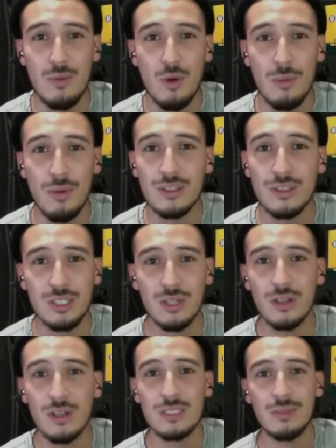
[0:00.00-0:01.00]
more brown
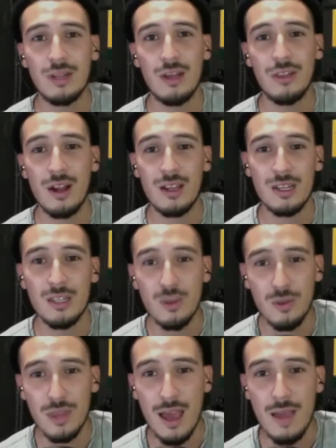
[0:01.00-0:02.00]
sugar or something on there, I could do
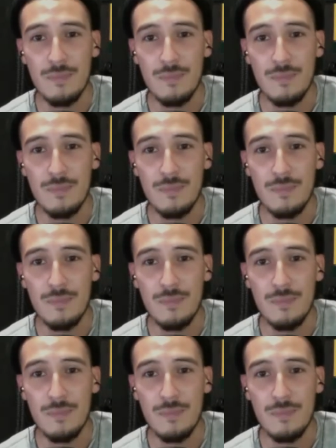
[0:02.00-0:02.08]
that.